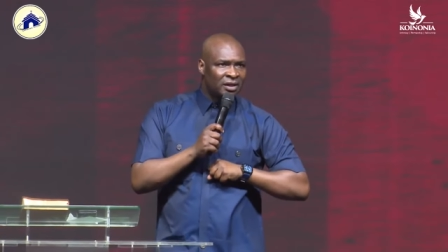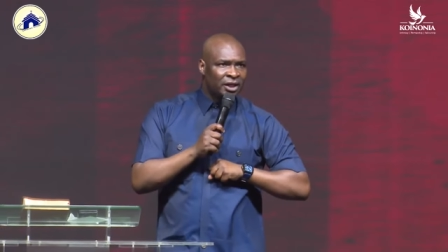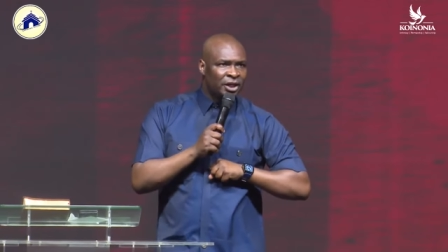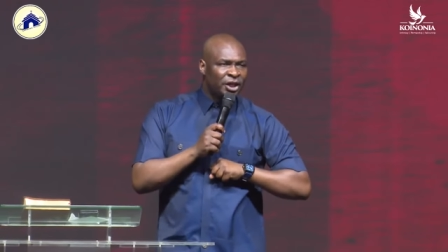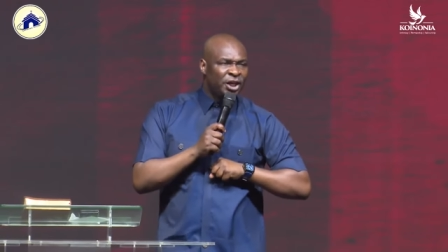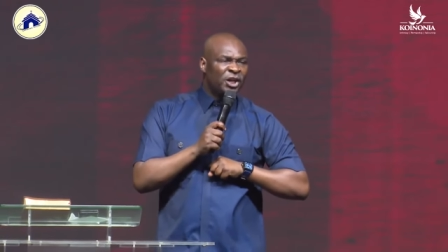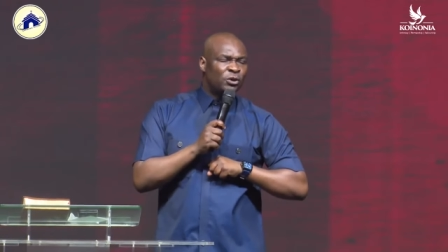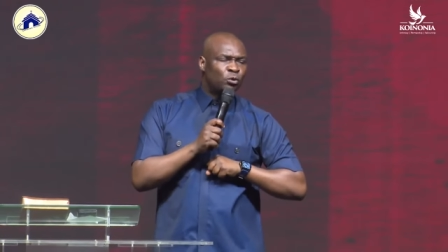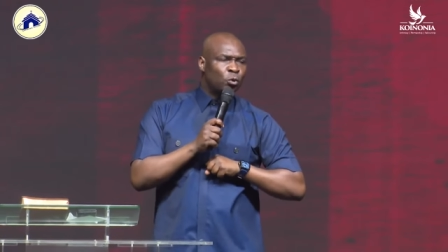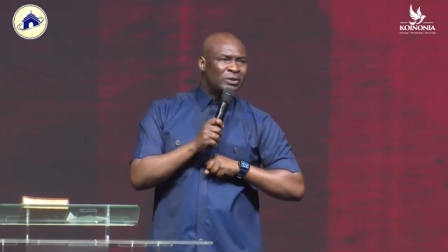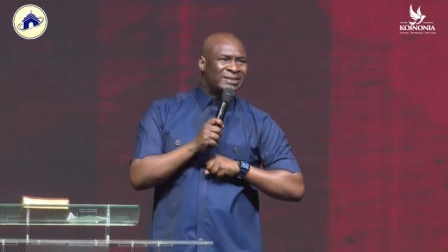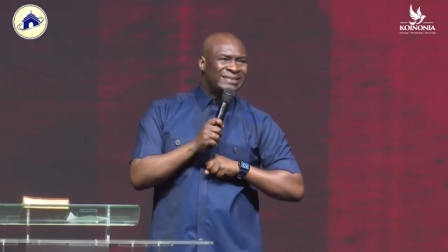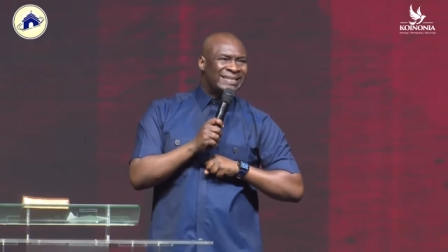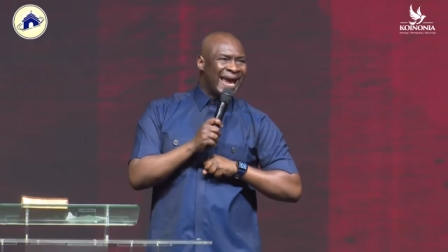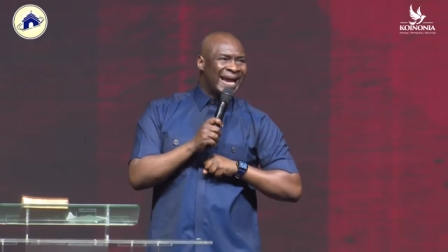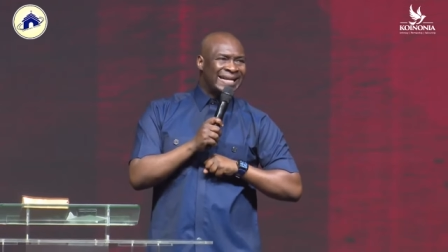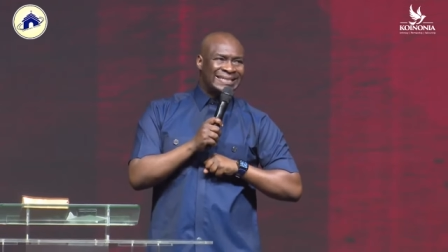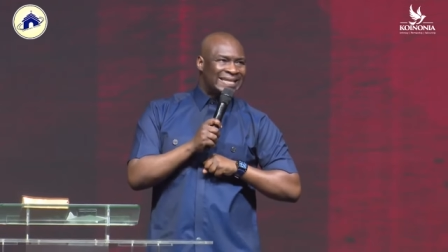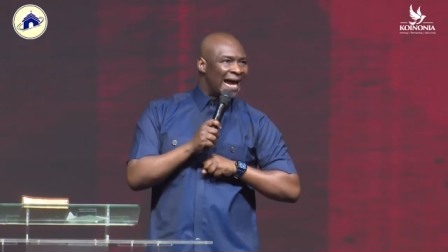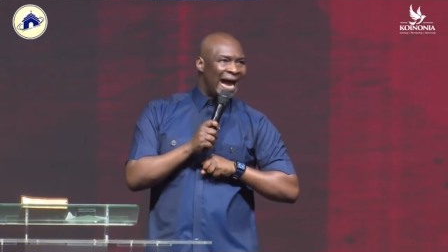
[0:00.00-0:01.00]
It will
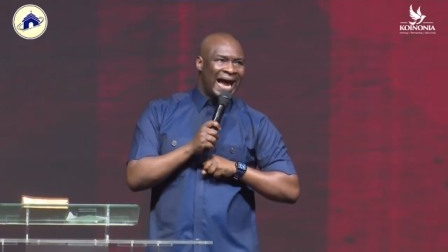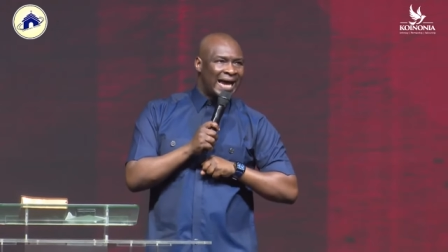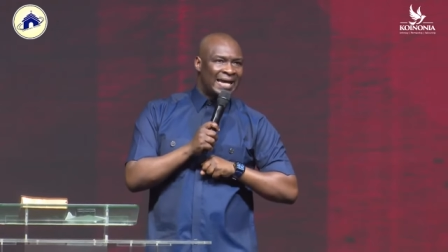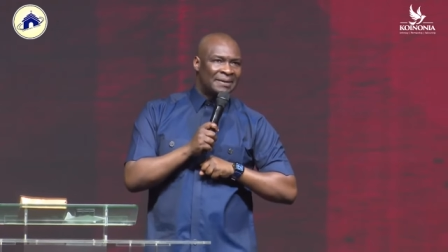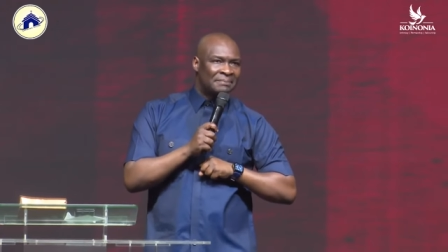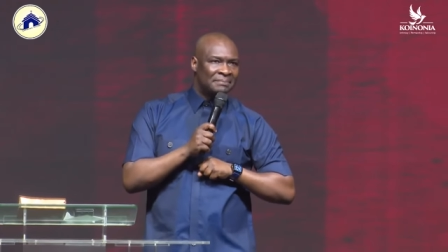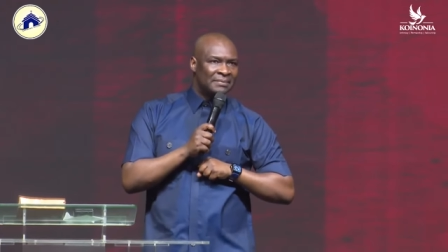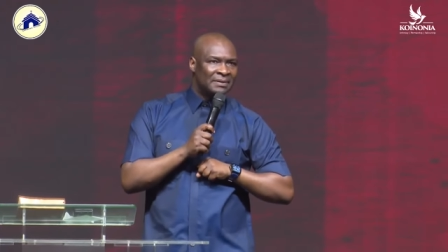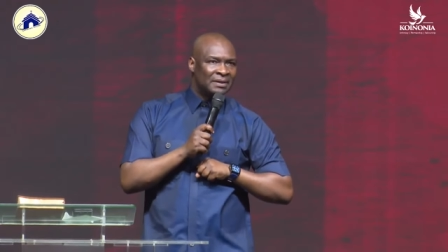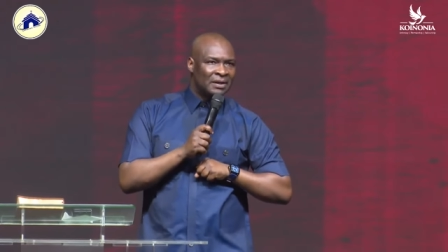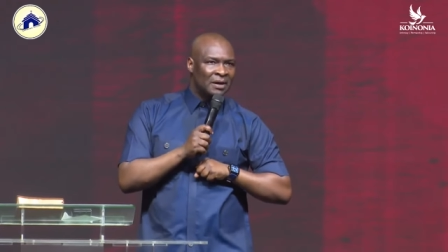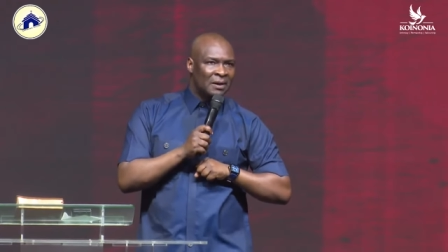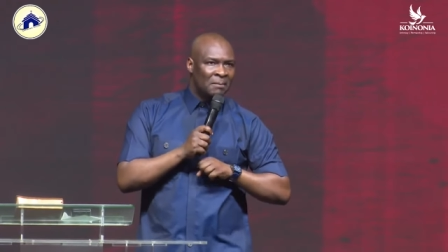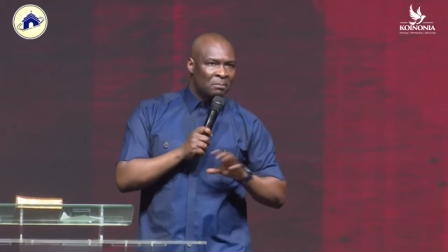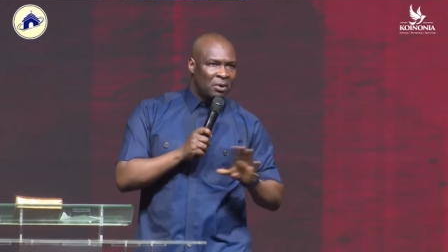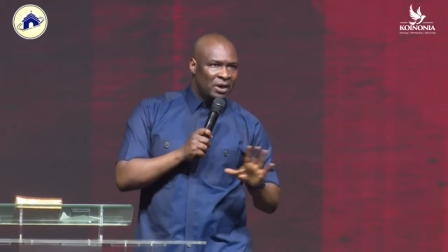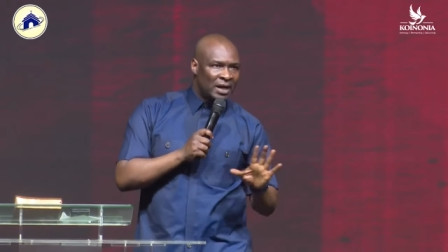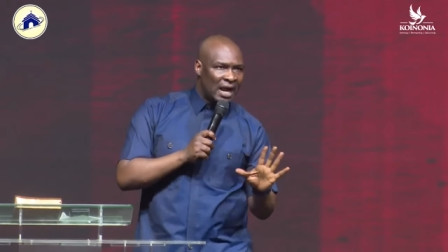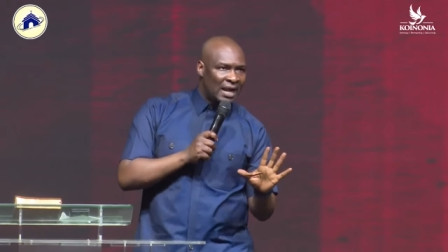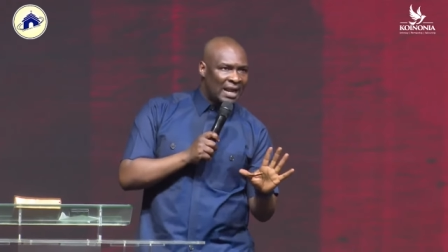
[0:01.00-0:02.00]
take time,
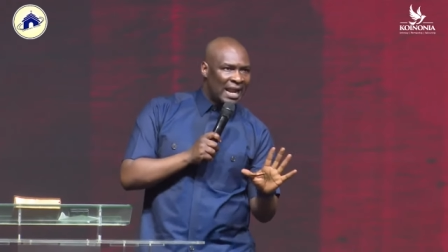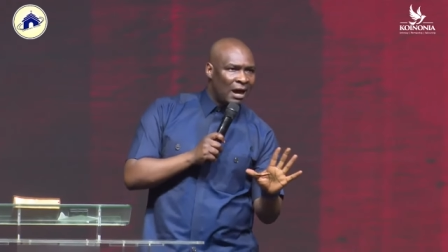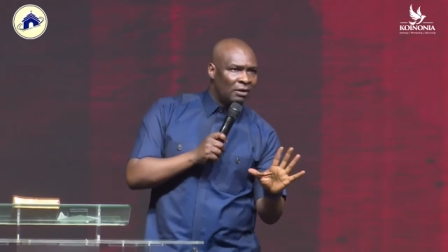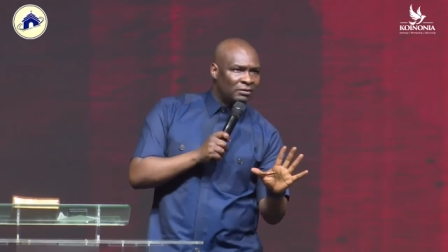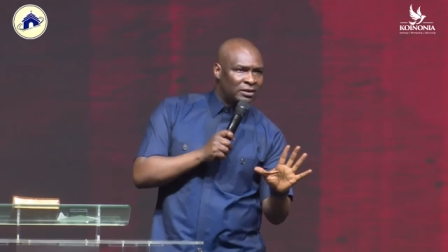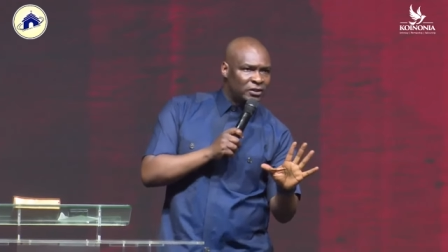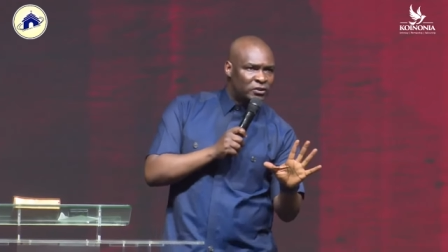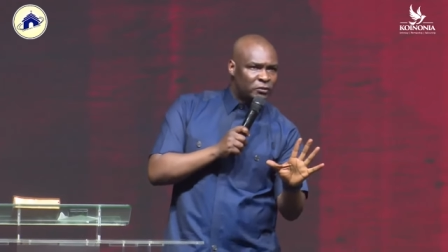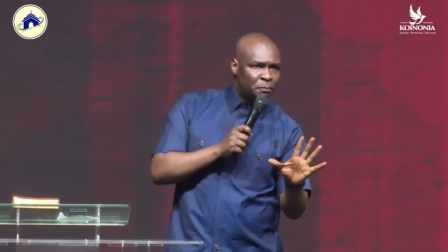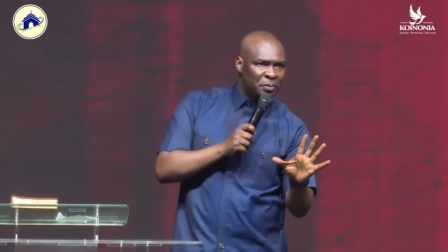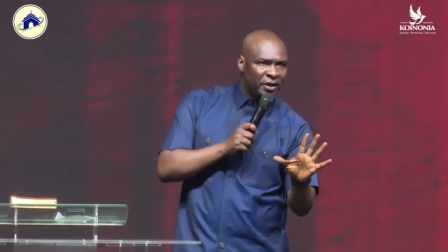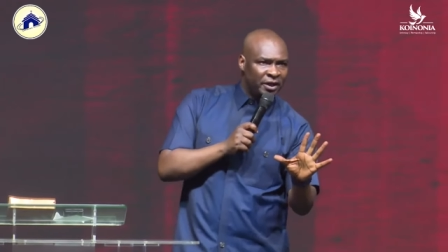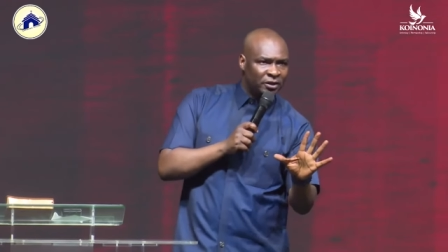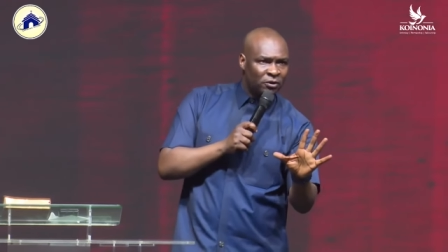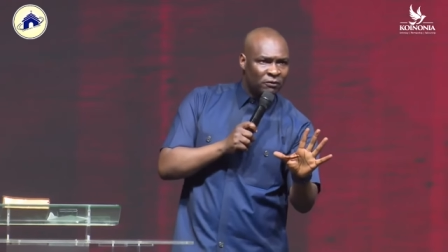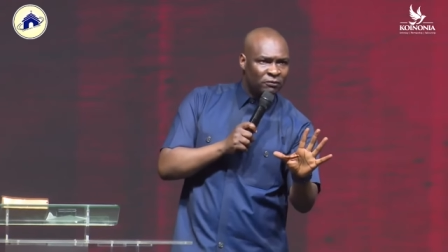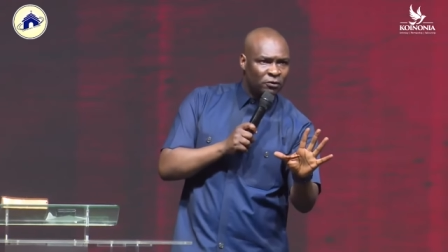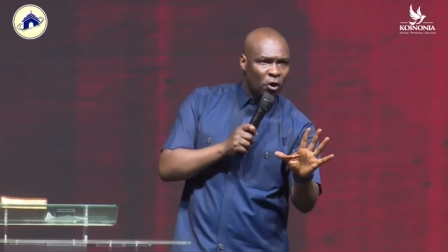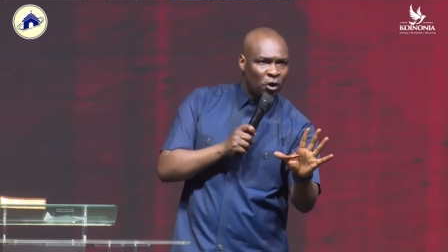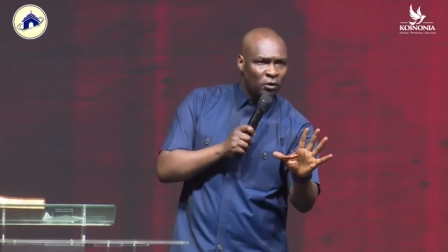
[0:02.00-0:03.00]
but allow the Spirit
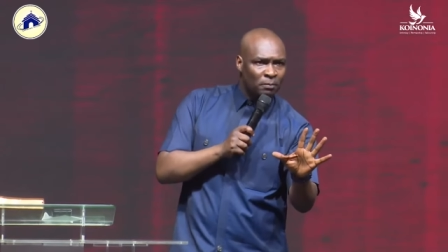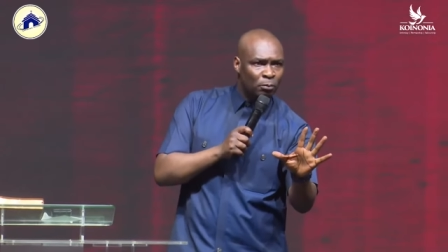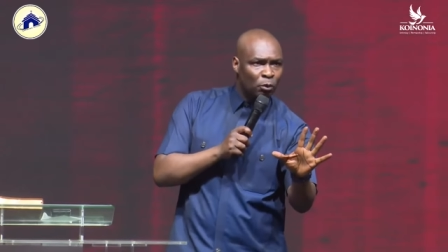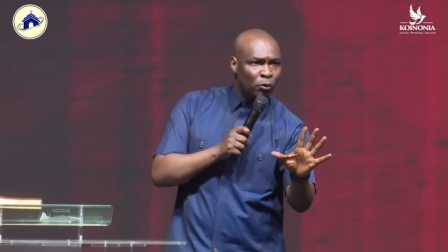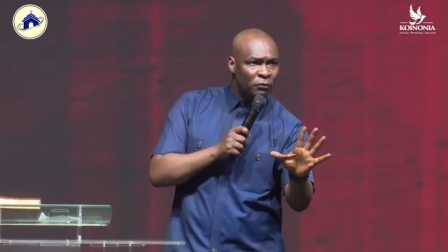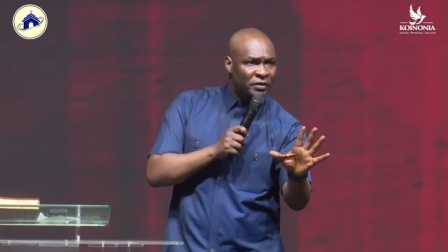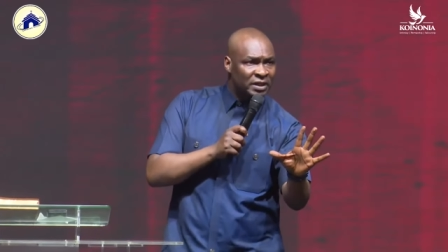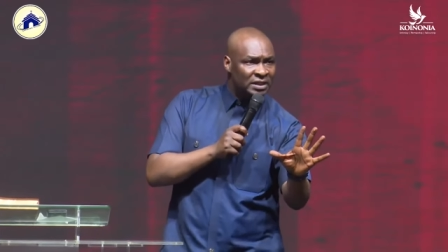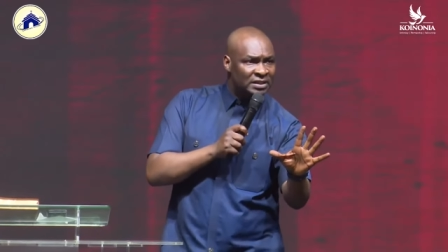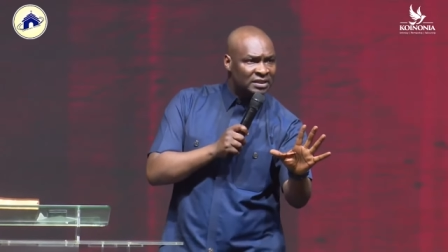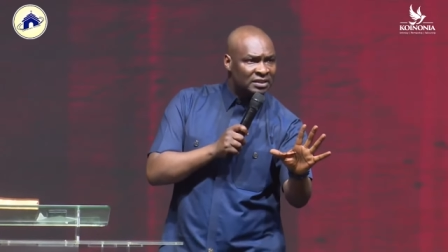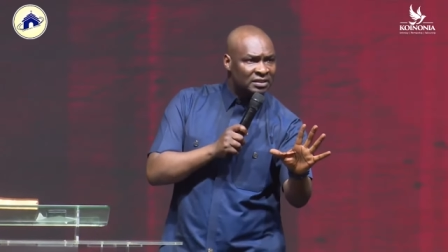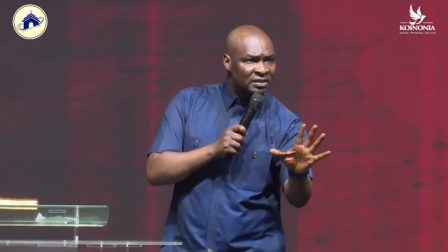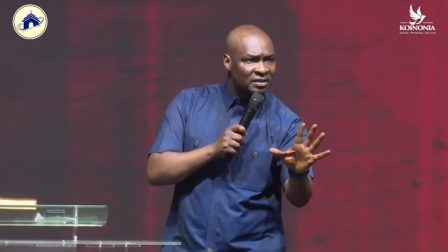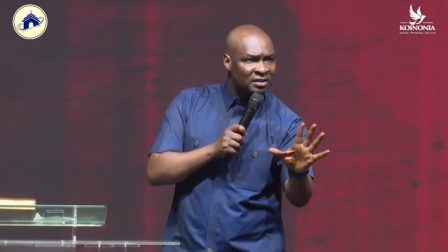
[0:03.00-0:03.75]
of God move it.